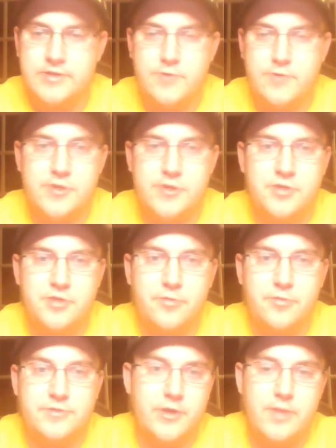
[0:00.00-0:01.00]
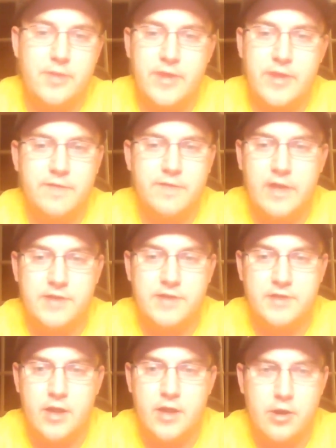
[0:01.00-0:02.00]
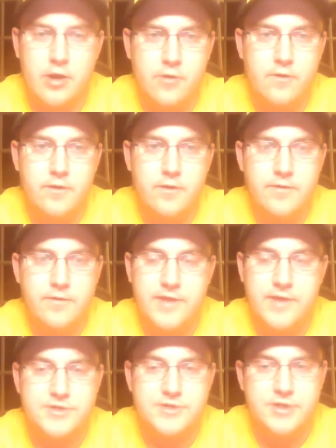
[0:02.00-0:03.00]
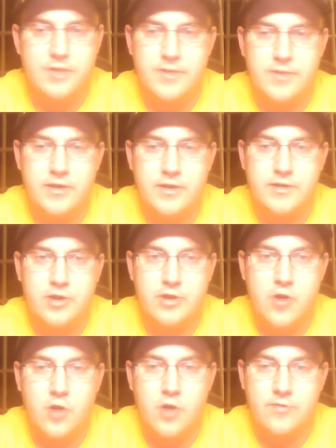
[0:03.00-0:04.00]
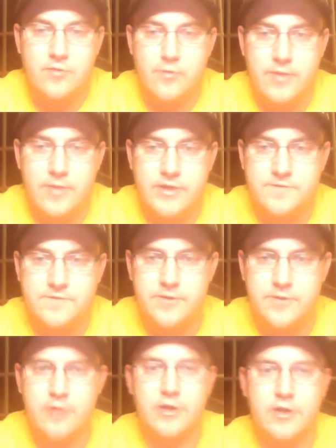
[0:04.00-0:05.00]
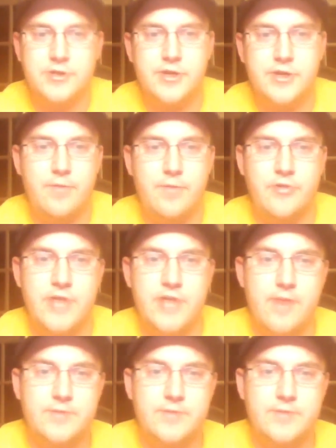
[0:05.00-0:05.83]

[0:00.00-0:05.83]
questionable. So, I mean, if he doesn't go, that's just going to be, all the more minutes for Jokic and Millsap. So.